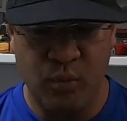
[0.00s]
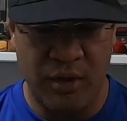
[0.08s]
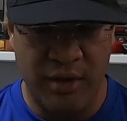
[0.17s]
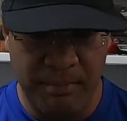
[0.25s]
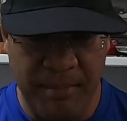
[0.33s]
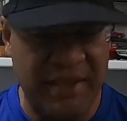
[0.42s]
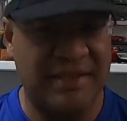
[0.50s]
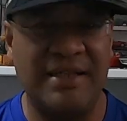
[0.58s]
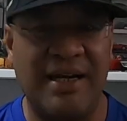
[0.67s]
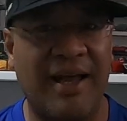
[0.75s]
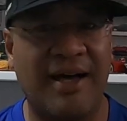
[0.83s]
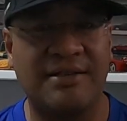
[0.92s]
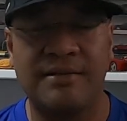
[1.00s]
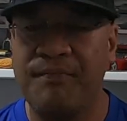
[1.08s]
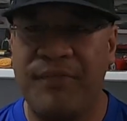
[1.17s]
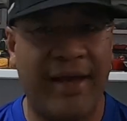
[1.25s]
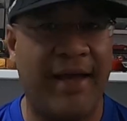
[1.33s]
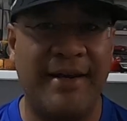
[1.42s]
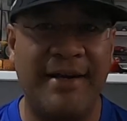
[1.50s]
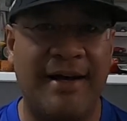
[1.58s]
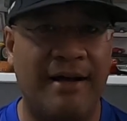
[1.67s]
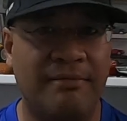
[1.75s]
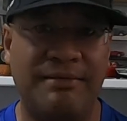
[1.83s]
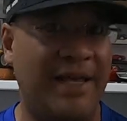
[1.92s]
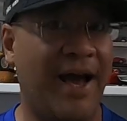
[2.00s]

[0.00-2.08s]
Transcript: were best in class and uh,